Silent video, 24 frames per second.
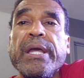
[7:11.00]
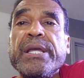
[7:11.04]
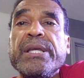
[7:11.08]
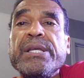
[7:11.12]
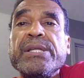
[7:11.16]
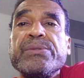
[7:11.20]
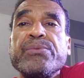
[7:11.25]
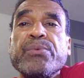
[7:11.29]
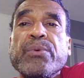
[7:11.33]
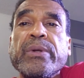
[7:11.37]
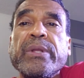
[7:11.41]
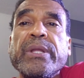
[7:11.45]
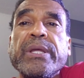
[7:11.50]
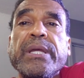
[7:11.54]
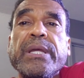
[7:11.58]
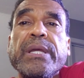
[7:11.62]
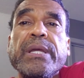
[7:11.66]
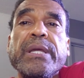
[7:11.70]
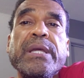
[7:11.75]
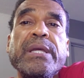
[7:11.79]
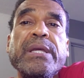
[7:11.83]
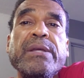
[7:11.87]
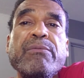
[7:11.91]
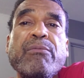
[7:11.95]
he's
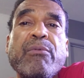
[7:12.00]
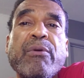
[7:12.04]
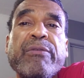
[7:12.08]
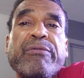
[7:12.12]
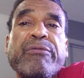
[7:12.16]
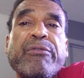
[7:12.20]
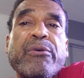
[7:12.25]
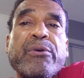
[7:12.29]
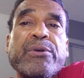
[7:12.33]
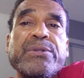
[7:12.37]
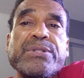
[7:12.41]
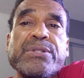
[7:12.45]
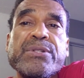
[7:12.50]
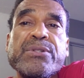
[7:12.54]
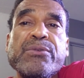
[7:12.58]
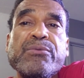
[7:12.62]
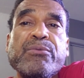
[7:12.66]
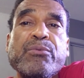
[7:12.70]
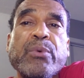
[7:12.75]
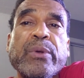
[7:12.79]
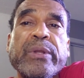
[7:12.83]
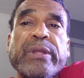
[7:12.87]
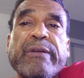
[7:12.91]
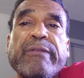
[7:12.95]
really he refers to
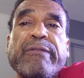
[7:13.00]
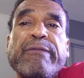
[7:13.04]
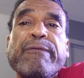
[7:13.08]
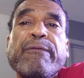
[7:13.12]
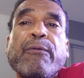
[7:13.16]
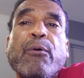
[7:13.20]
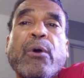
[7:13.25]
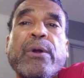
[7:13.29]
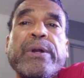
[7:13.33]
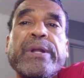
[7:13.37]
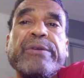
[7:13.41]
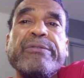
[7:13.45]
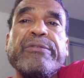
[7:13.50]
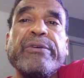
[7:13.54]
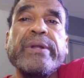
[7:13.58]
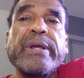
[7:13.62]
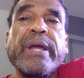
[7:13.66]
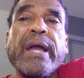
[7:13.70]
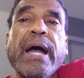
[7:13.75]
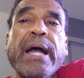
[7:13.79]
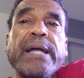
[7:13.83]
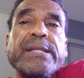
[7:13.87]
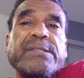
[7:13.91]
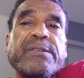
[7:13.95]
really four different
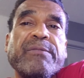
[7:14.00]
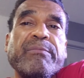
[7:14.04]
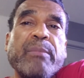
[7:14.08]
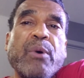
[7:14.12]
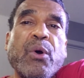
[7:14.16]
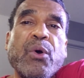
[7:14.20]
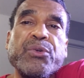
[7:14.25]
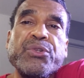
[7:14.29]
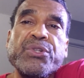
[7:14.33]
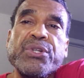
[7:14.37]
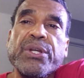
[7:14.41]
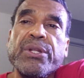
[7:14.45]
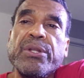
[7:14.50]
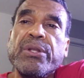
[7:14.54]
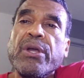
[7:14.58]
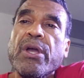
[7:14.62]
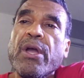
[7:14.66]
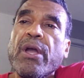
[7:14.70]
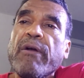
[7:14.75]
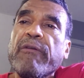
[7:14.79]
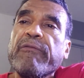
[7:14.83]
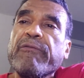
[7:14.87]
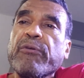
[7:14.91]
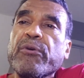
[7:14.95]
kinds of motion.
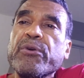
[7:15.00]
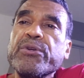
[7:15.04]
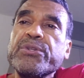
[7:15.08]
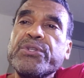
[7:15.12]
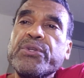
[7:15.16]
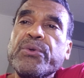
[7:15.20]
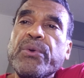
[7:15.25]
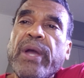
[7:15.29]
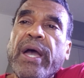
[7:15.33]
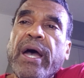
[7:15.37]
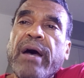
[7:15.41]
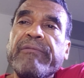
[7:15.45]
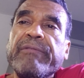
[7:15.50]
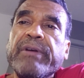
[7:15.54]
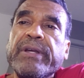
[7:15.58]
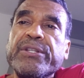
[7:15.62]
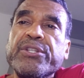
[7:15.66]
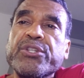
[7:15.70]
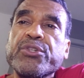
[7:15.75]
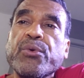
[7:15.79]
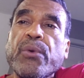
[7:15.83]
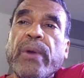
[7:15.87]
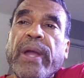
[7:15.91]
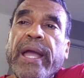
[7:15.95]
First, you have a
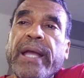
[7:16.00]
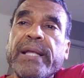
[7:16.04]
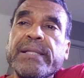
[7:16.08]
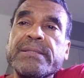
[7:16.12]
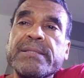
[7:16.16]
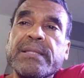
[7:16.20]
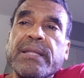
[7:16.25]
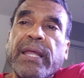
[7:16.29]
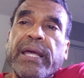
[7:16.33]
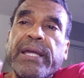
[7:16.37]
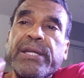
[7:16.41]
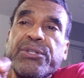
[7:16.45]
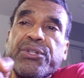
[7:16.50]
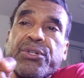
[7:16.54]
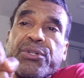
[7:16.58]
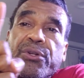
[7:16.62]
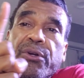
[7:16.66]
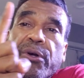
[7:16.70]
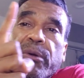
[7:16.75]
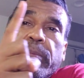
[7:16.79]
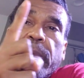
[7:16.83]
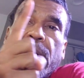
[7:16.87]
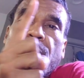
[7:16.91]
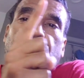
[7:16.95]

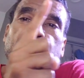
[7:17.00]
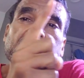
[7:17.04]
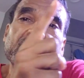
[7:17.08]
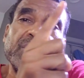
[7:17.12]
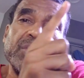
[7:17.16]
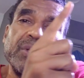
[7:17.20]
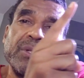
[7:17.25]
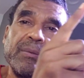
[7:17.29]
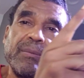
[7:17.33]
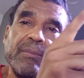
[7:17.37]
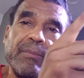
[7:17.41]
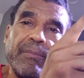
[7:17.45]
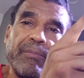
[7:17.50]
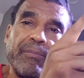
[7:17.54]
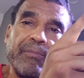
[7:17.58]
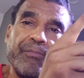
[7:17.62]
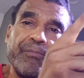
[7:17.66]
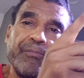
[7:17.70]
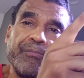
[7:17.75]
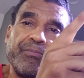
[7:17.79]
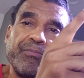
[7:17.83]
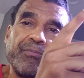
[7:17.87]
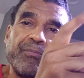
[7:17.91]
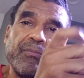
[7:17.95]
translational motion,
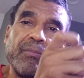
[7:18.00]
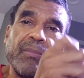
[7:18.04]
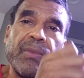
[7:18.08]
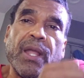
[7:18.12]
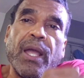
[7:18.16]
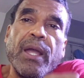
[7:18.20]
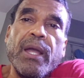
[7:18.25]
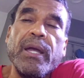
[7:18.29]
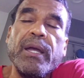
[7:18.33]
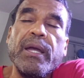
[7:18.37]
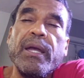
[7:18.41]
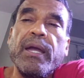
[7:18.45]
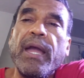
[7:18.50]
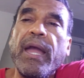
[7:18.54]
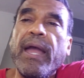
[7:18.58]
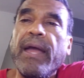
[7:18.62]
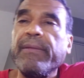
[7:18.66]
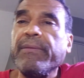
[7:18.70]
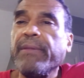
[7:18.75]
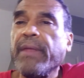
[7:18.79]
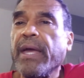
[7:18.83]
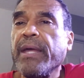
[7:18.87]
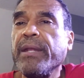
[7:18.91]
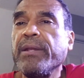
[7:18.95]

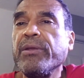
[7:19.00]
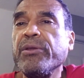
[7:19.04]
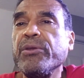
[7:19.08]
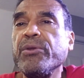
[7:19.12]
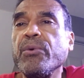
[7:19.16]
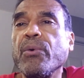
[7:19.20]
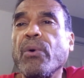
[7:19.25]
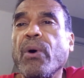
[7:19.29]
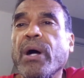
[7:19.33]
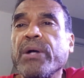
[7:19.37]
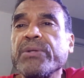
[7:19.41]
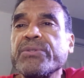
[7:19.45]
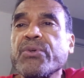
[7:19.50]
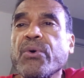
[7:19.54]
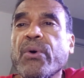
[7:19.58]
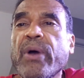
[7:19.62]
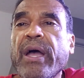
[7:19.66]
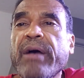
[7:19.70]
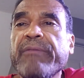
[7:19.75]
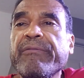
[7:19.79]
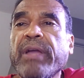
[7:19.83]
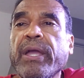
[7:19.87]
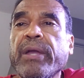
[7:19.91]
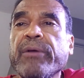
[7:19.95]
and then you also
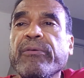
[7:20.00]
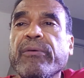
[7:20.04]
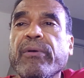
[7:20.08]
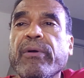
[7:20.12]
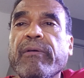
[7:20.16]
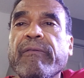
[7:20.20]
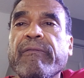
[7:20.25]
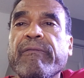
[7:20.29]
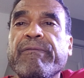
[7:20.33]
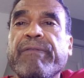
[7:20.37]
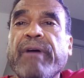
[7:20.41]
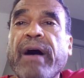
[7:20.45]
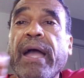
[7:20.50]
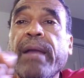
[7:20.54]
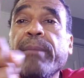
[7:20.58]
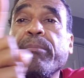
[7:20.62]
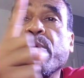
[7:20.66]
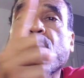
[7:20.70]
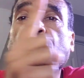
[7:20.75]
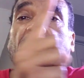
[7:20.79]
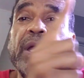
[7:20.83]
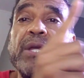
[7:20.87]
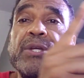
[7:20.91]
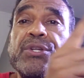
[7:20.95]
have a
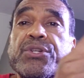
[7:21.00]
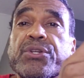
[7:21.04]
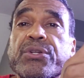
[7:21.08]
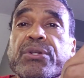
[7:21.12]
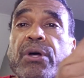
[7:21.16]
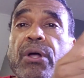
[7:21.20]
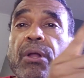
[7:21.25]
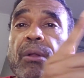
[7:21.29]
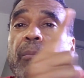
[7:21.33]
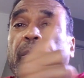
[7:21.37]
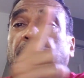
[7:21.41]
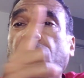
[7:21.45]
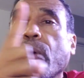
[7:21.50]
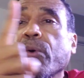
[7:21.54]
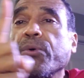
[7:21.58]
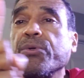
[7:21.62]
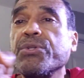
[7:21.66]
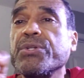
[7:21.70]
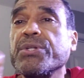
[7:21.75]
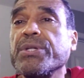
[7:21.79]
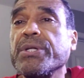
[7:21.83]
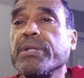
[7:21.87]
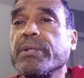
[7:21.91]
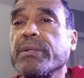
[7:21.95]
vibrational
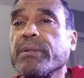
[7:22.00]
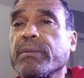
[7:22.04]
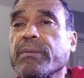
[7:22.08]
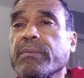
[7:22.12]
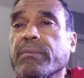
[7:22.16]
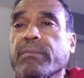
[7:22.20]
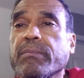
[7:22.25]
motion,